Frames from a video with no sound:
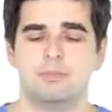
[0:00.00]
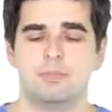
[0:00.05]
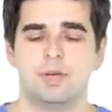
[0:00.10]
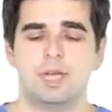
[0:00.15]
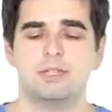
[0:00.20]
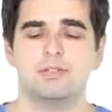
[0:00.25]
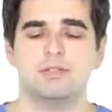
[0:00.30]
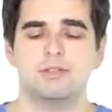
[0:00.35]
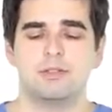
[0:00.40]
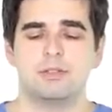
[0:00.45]

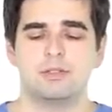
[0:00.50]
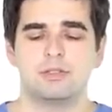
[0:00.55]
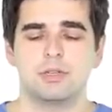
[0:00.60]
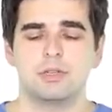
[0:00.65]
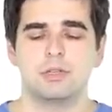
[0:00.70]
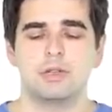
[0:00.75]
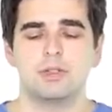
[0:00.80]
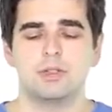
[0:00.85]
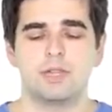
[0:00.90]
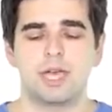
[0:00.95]
but the
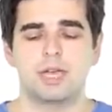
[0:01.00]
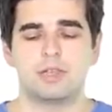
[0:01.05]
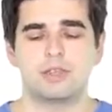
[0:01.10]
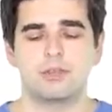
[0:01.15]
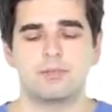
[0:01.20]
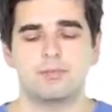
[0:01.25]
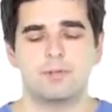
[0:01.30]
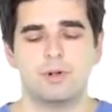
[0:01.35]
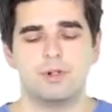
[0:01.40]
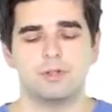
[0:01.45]
total
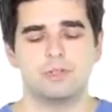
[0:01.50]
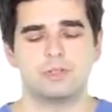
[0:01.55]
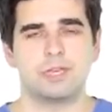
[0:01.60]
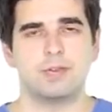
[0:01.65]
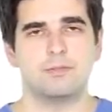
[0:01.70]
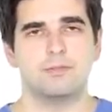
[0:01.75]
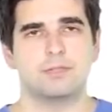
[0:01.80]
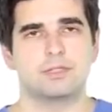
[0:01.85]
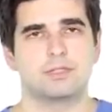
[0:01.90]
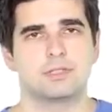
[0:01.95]
length of all
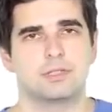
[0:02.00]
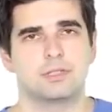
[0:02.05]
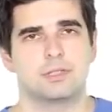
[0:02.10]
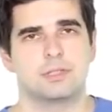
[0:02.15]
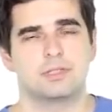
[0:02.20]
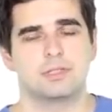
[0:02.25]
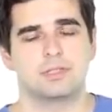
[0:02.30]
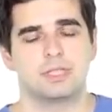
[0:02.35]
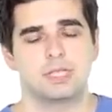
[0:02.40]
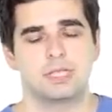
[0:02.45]
suffixes